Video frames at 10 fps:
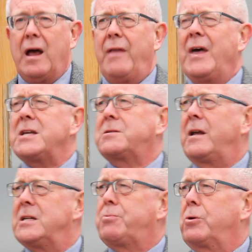And that's
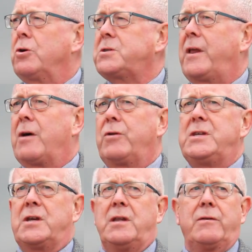and it's because of that
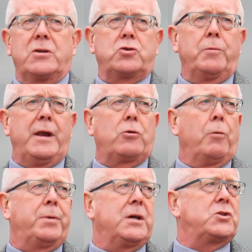reason that there's so many
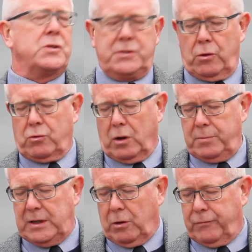competitions now come
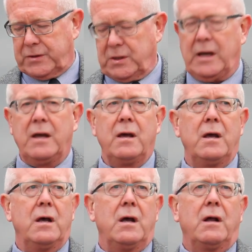here. Obviously,
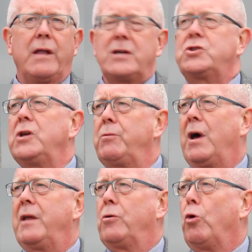last year we
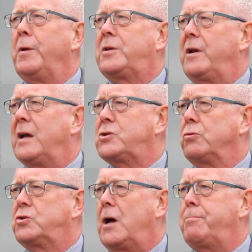had the home
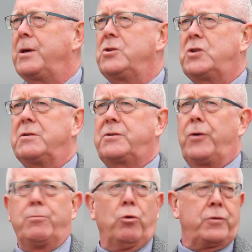international championships
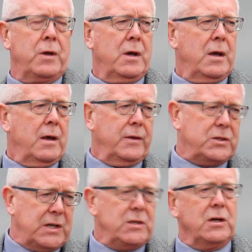for both the
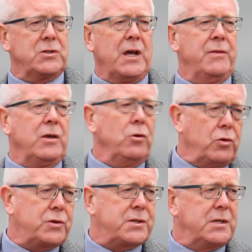seniors and the
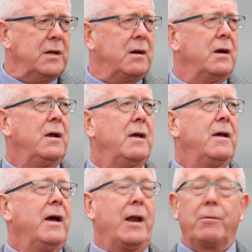youths here,
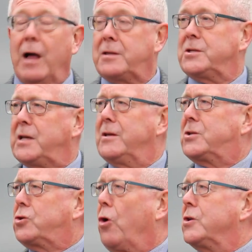and I'm glad to see the
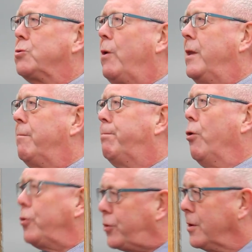Scots won them
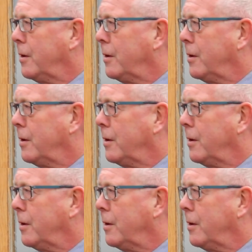both.